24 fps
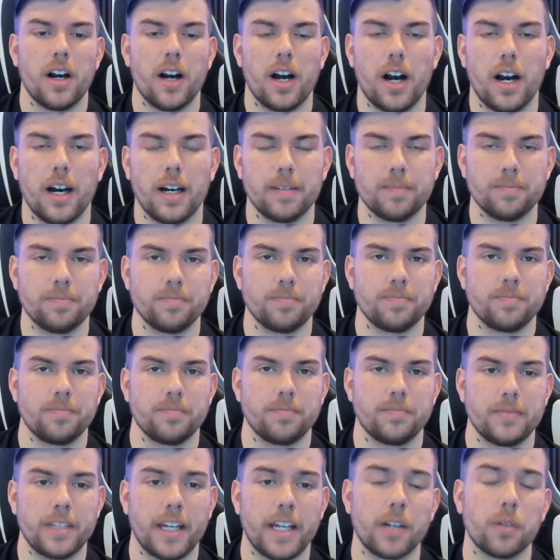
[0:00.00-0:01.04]
And
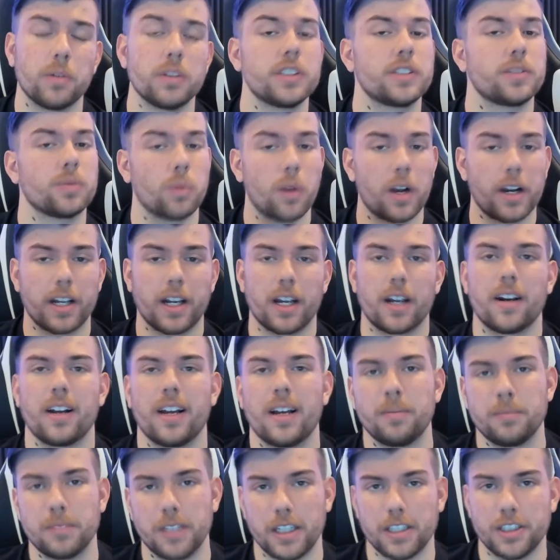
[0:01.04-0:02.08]
it was running on
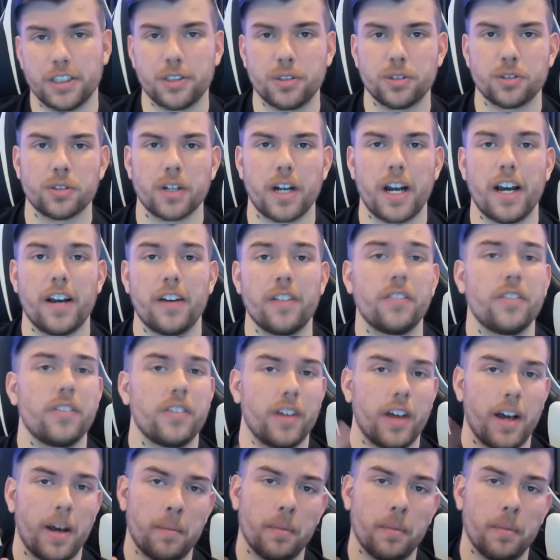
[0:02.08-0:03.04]
an M.2 drive.